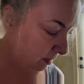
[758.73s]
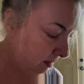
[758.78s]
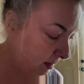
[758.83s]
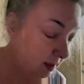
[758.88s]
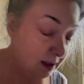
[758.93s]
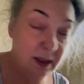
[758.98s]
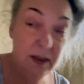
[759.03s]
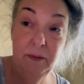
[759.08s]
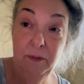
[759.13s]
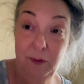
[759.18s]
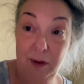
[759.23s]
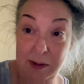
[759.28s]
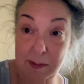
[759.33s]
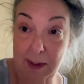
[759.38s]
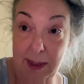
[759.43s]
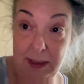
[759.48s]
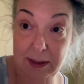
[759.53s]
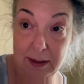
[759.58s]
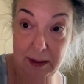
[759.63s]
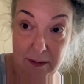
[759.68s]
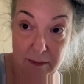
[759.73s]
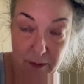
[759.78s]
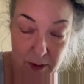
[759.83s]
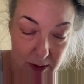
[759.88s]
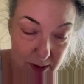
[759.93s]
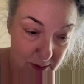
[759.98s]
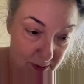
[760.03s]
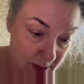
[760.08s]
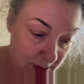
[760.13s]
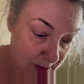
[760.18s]
He's a Freemason, for
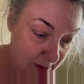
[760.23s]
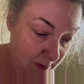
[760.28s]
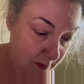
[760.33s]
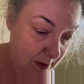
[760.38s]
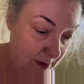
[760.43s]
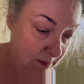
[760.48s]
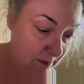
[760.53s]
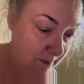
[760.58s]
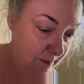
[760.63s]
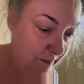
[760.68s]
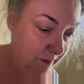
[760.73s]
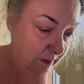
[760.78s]
those that don't know.